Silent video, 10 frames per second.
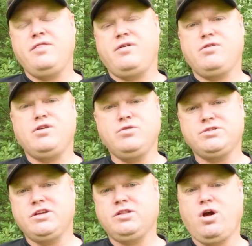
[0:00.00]
They're
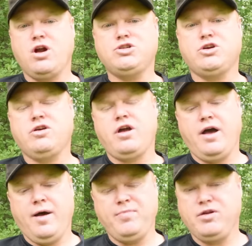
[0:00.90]
usually larger,
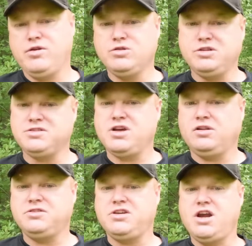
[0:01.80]
um, they're usually
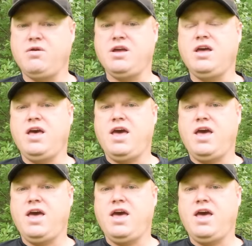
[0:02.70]
solitary,